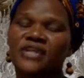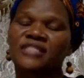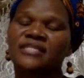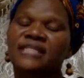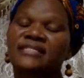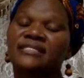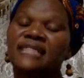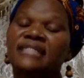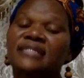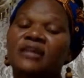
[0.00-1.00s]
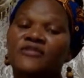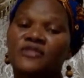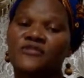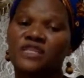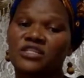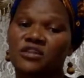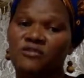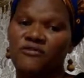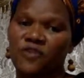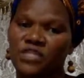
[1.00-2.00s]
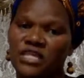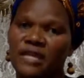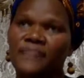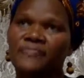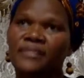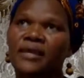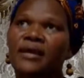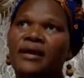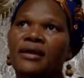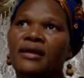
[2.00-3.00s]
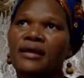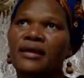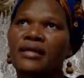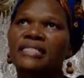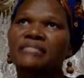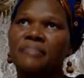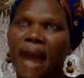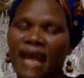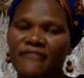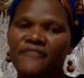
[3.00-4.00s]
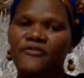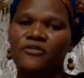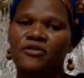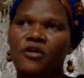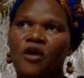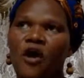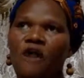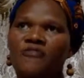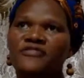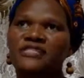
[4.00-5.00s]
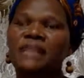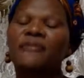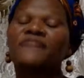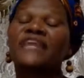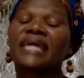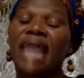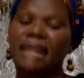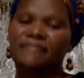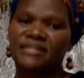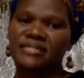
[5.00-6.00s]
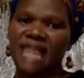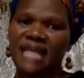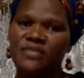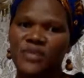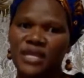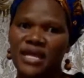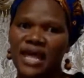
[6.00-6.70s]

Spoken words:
Cultural Studies Center of the University of Fort Hare is mindful of some of the gaps that